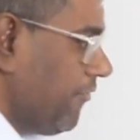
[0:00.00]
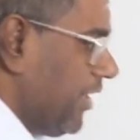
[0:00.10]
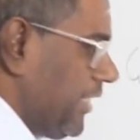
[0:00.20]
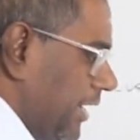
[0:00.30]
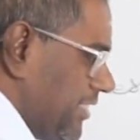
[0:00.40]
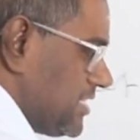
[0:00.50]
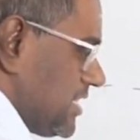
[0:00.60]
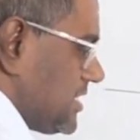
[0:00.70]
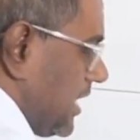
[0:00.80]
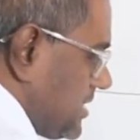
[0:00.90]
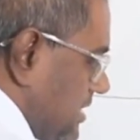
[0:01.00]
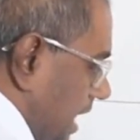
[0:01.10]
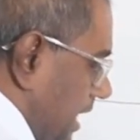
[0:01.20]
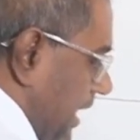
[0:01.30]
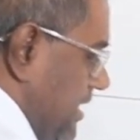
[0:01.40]
Whether this is a
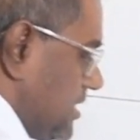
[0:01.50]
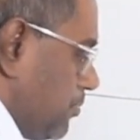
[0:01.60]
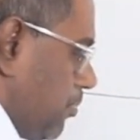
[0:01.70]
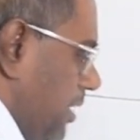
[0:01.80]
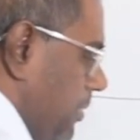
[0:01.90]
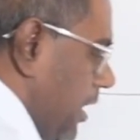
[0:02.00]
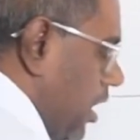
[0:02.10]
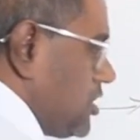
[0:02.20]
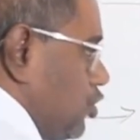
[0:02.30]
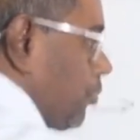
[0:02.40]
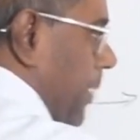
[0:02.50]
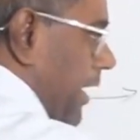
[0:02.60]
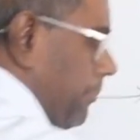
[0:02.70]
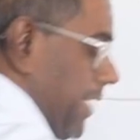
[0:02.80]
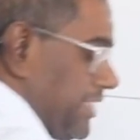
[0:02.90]
salary simply because you
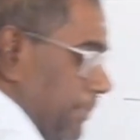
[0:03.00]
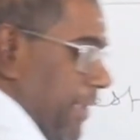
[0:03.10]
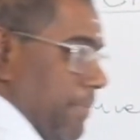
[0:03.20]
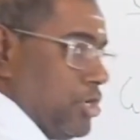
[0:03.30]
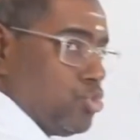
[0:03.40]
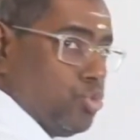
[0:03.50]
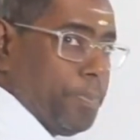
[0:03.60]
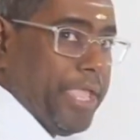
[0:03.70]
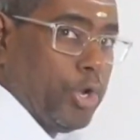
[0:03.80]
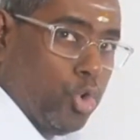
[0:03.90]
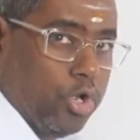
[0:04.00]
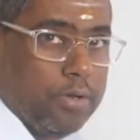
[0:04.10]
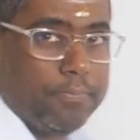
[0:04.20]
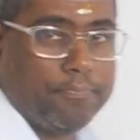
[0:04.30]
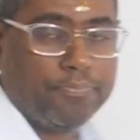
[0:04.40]
make the payment through
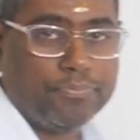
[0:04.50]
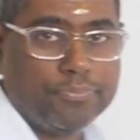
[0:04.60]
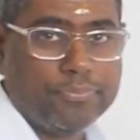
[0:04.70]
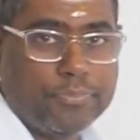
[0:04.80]
payroll?